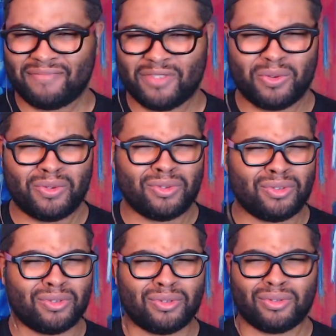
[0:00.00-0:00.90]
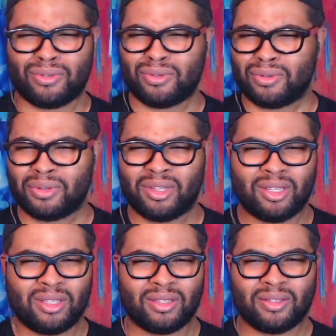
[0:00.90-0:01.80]

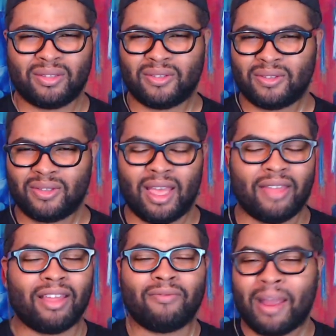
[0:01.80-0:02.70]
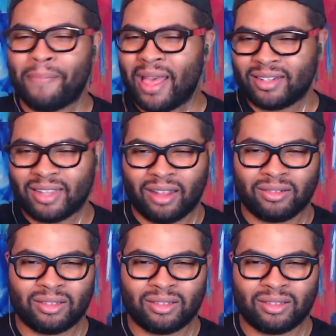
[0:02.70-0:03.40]
Ooh. And then right back down.